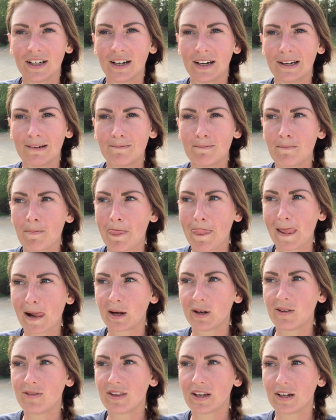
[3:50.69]

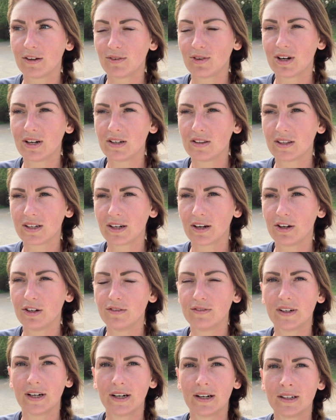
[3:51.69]
I don't think I've got anything
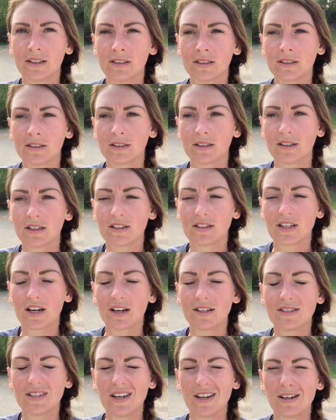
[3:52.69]
over
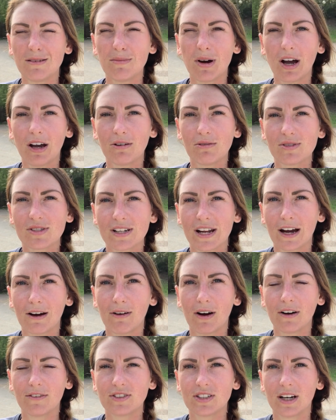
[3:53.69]
13 miles
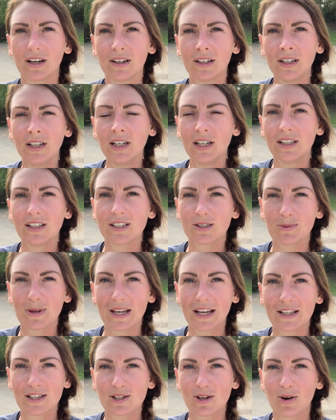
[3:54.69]
now after this
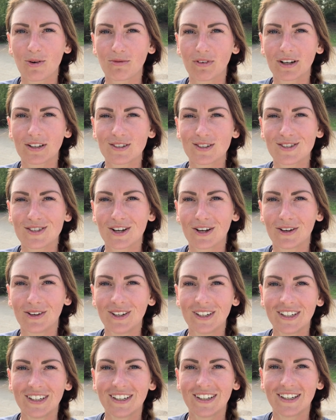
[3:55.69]
weekend's long run,
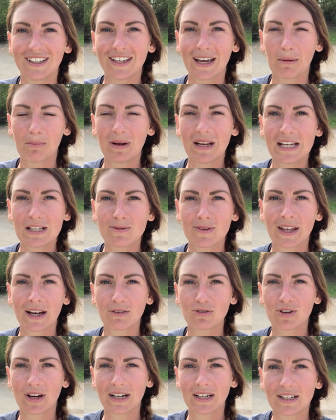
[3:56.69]
so yeah, pleased with
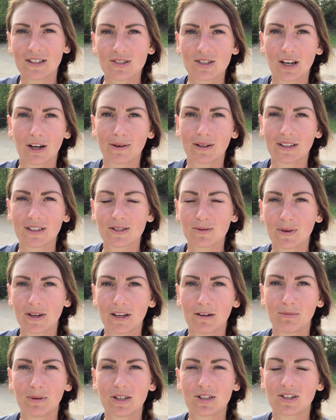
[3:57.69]
how training's going this
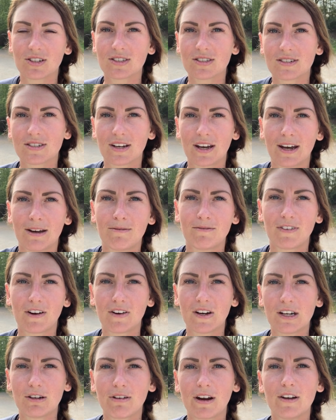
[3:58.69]
week, but just
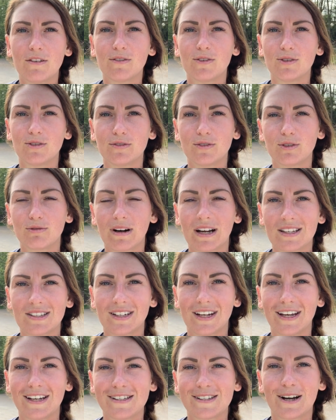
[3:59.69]
very grateful for
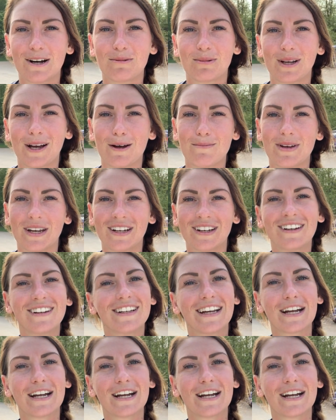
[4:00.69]
rest days upcoming.